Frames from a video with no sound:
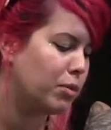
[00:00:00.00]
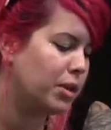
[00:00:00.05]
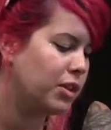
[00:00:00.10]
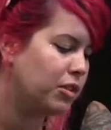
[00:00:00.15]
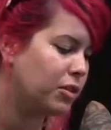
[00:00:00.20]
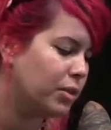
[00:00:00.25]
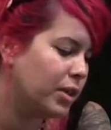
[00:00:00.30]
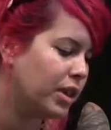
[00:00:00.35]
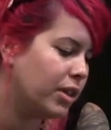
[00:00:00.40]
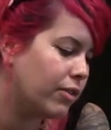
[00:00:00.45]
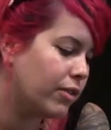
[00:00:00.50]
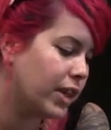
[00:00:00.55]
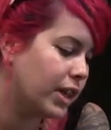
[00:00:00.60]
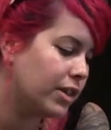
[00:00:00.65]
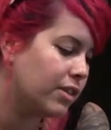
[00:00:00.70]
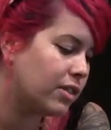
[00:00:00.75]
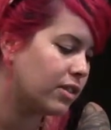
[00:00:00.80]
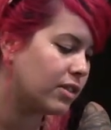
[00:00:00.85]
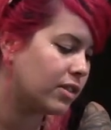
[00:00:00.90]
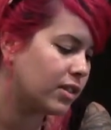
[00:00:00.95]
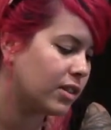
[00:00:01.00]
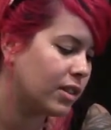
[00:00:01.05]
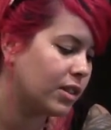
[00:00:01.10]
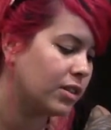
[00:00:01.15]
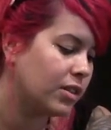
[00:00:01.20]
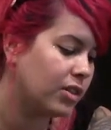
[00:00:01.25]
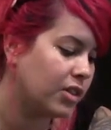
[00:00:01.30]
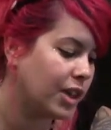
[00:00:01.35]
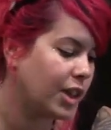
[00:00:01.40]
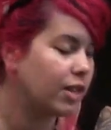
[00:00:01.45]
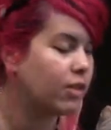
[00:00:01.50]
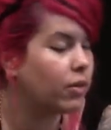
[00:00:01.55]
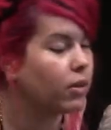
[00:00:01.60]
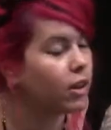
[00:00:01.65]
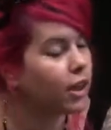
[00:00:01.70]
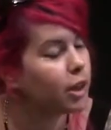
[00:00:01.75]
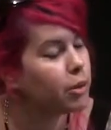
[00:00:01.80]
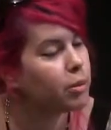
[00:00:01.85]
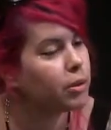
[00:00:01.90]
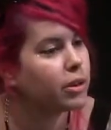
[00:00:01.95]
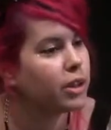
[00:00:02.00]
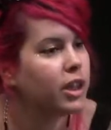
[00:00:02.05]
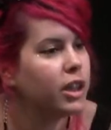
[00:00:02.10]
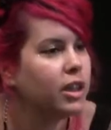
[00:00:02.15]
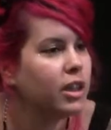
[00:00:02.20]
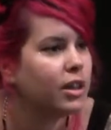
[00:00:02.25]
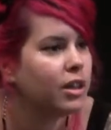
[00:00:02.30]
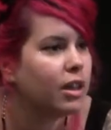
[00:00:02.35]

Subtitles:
been doing events on the side of the library